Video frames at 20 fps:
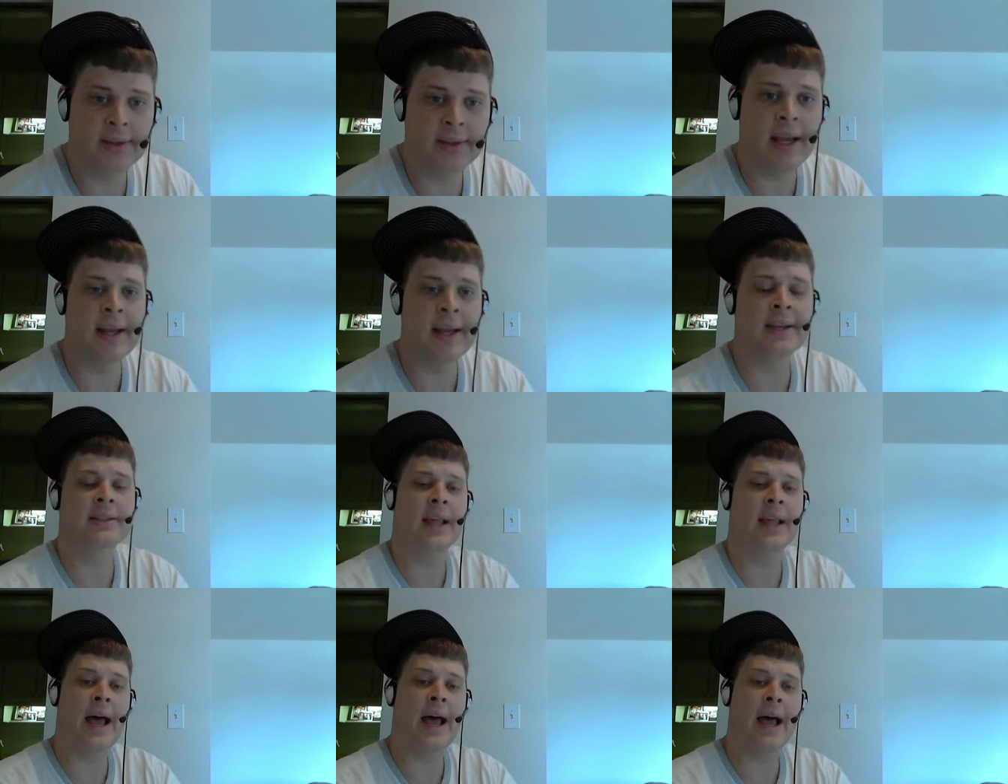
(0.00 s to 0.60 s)
and
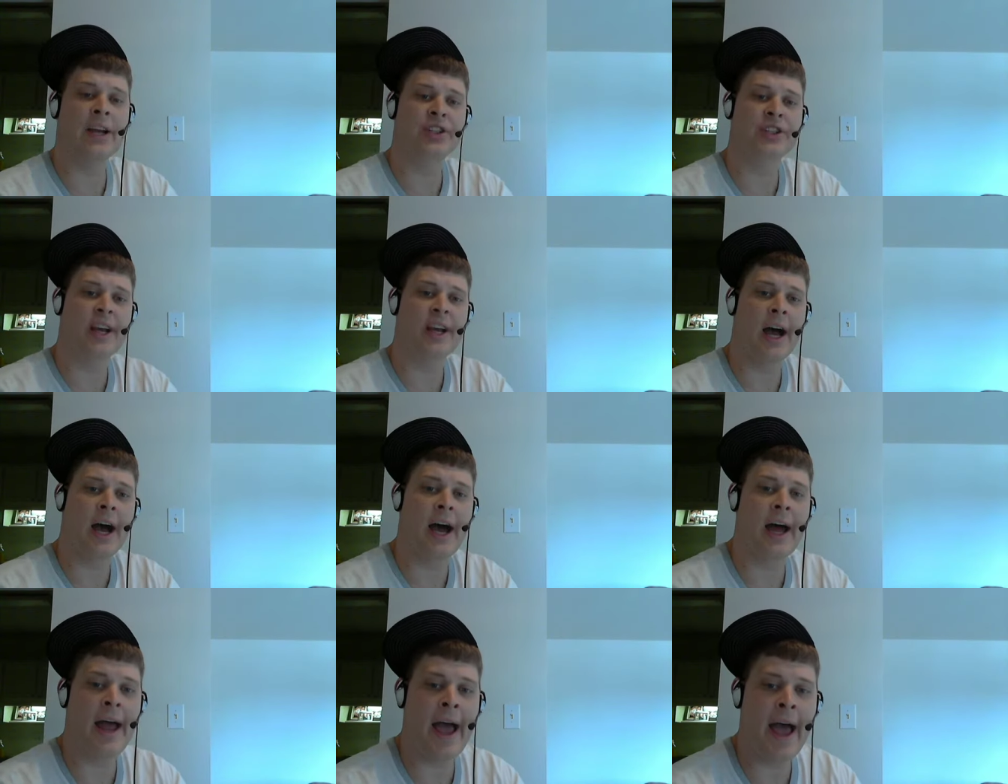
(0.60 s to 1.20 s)
his last
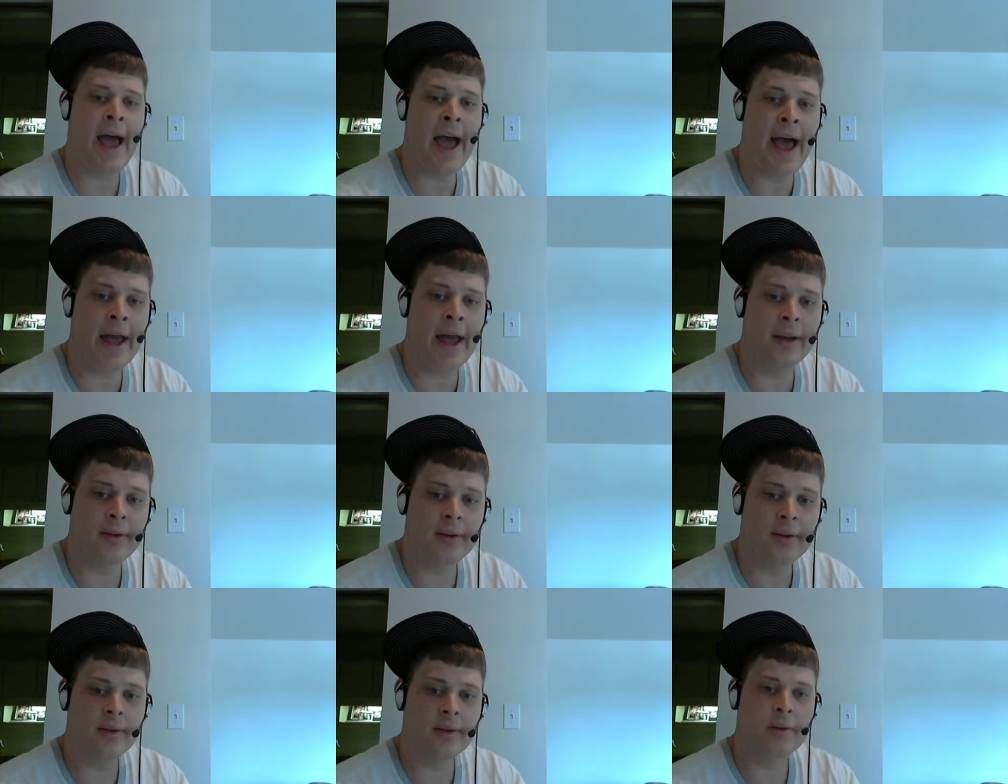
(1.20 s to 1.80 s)
shot at,
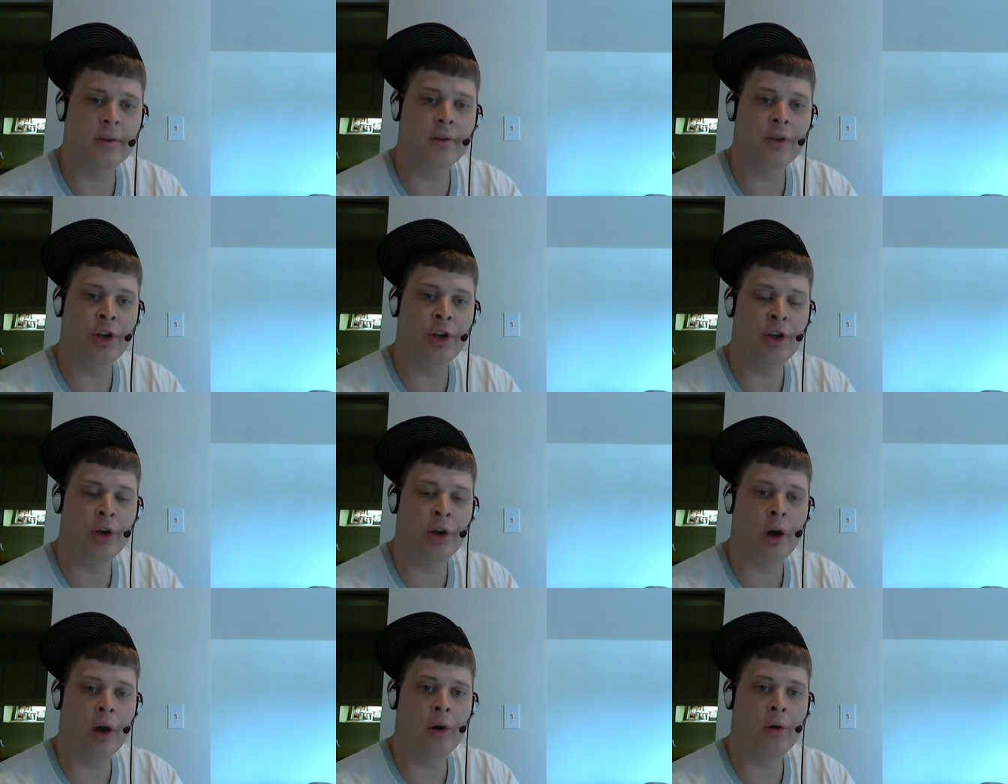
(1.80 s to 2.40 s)
you
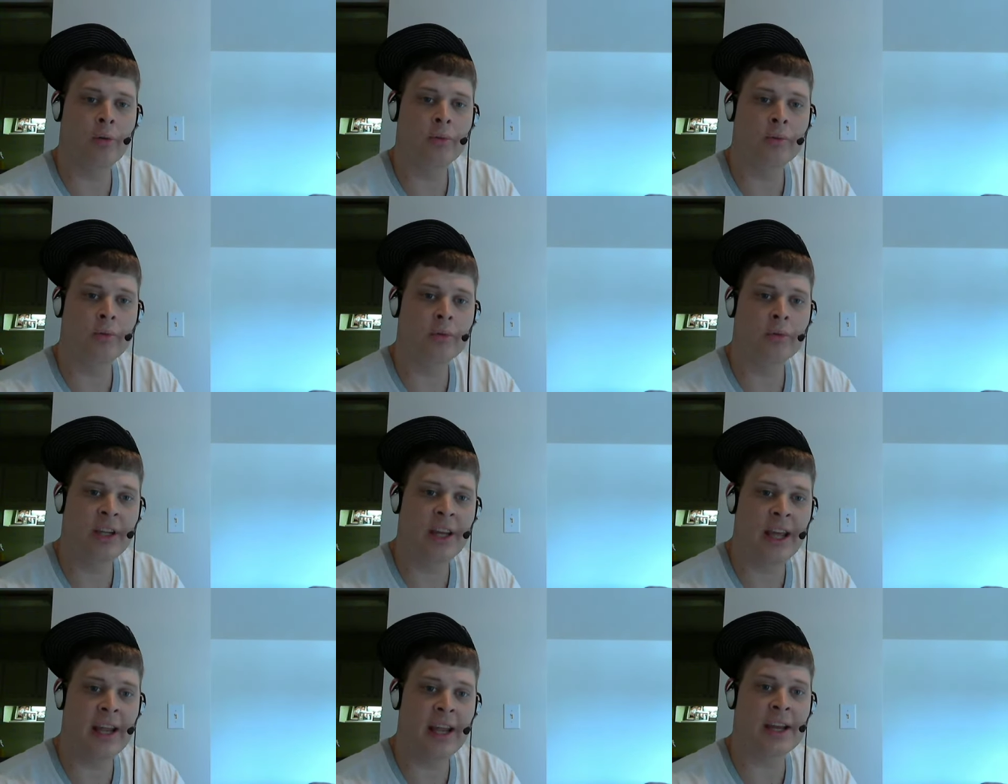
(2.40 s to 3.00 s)
know,
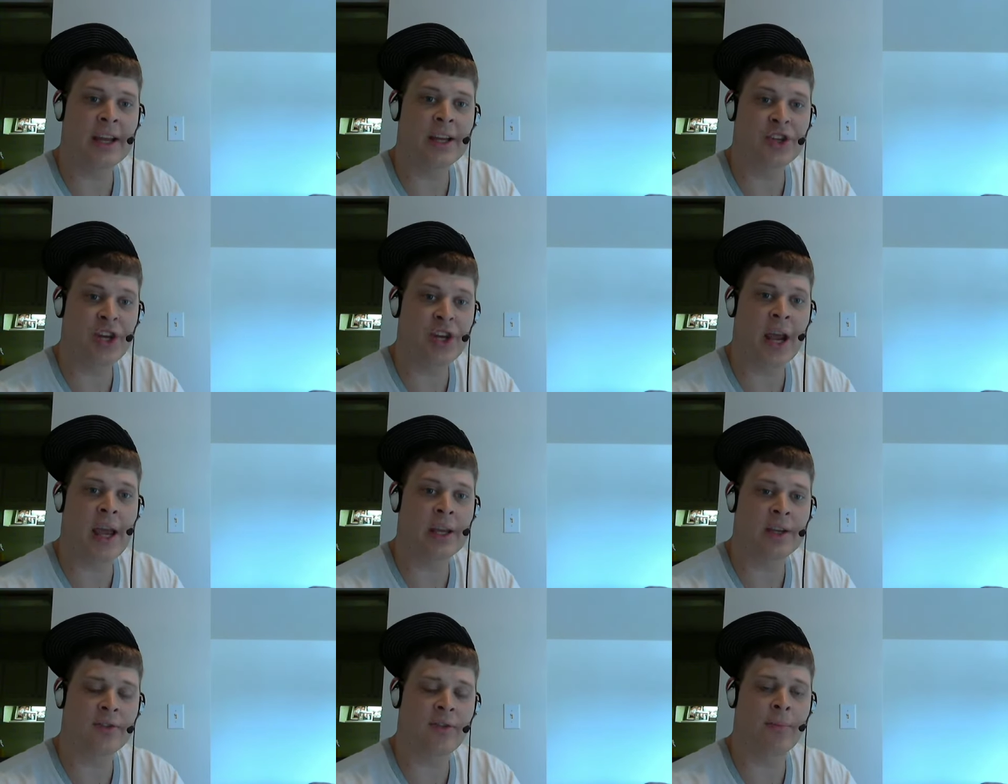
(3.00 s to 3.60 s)
getting a
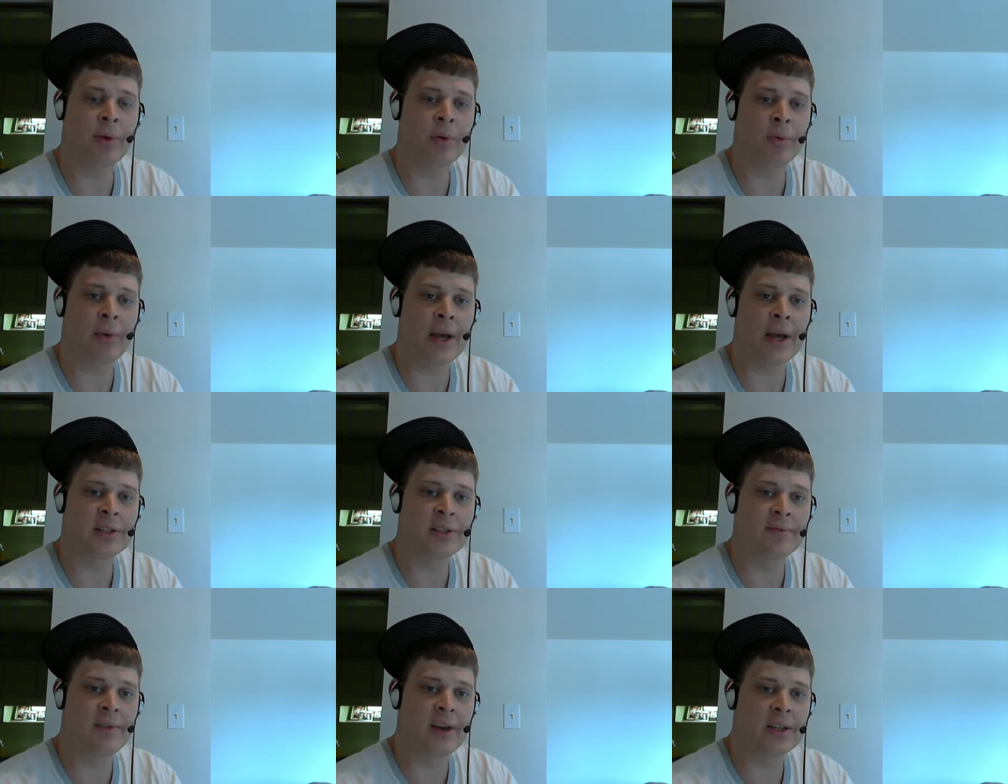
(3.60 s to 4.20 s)
chance from the
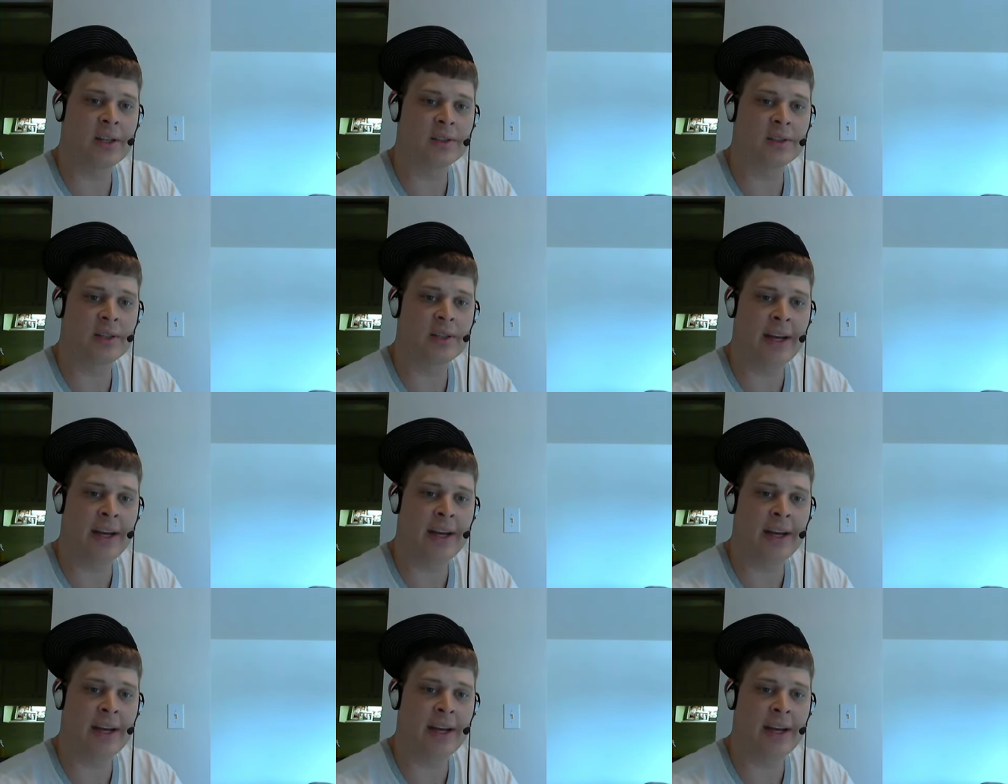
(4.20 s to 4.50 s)
rest of us.